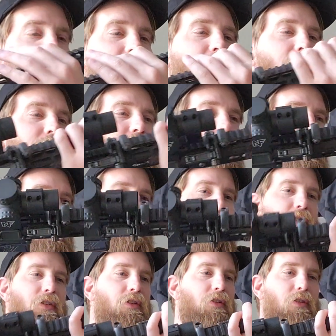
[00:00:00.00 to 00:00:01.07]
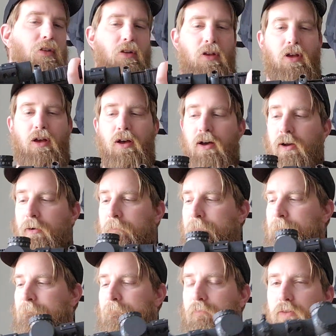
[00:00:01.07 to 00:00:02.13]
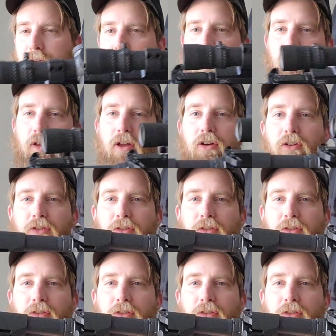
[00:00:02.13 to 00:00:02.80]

and then got a lighter